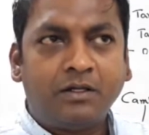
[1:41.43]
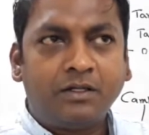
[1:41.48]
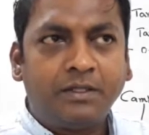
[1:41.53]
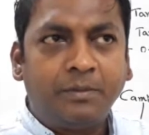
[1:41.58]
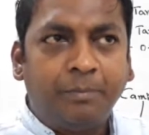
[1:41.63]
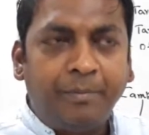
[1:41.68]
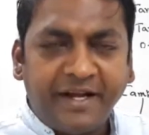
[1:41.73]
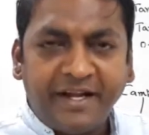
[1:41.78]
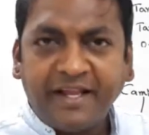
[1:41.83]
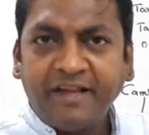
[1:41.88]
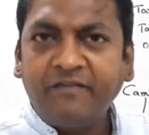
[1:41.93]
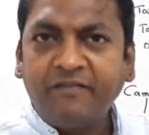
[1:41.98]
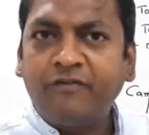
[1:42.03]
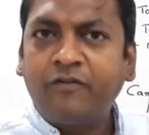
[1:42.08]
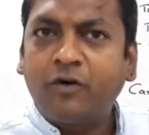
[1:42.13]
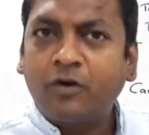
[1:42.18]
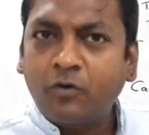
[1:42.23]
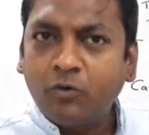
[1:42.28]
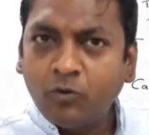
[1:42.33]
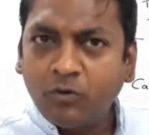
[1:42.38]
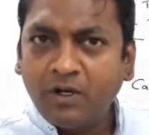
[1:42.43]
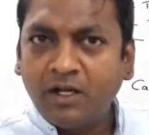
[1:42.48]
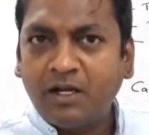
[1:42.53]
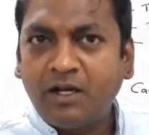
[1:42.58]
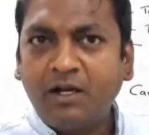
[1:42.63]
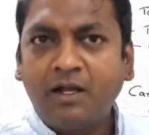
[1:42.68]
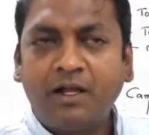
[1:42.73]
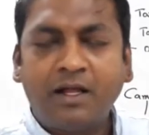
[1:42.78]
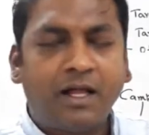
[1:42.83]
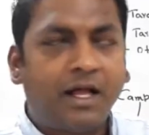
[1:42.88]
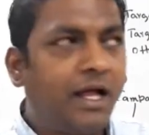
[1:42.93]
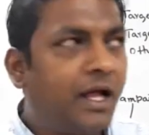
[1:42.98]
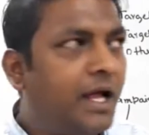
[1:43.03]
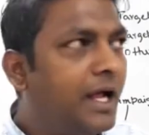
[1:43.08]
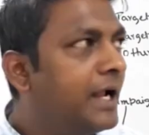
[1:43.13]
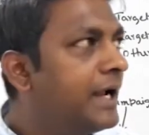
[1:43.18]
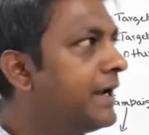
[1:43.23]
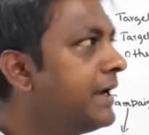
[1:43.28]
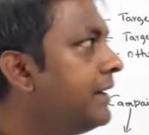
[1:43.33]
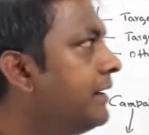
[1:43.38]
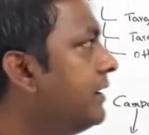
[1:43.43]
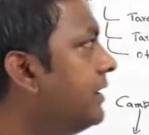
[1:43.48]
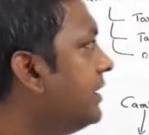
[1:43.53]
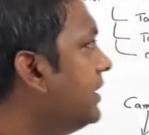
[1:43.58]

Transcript: bidding for Google and